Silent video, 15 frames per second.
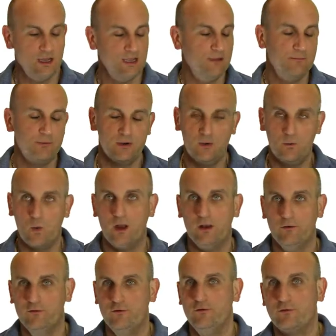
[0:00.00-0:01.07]
I can put in
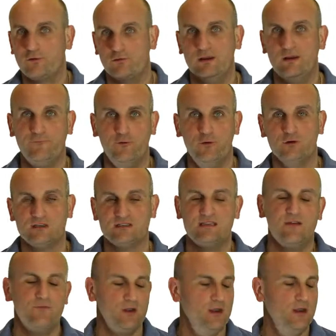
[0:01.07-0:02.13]
1, 2, 3, 4,
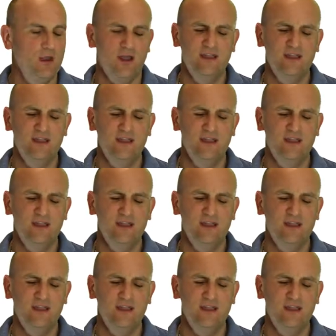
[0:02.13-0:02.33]
7,